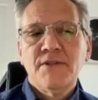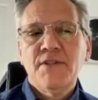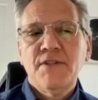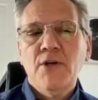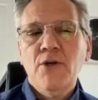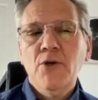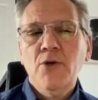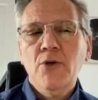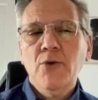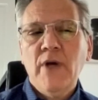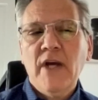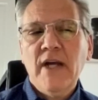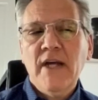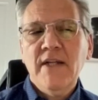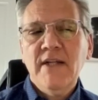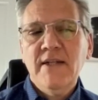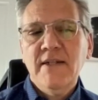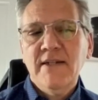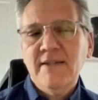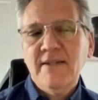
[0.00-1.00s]
So,
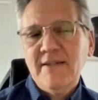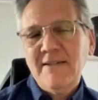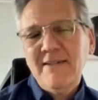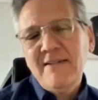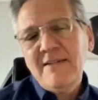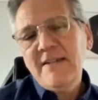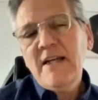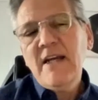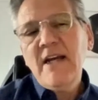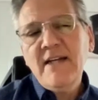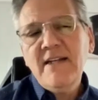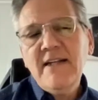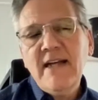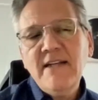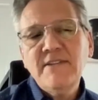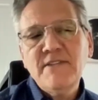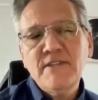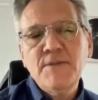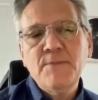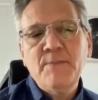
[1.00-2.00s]
and yeah, it
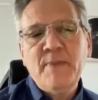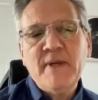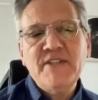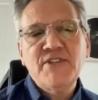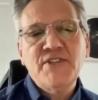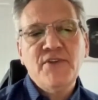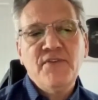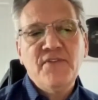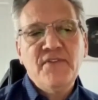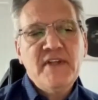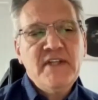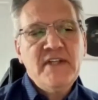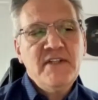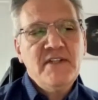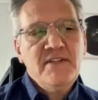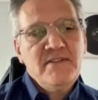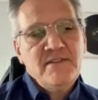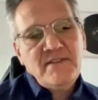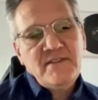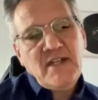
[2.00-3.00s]
has a special thing.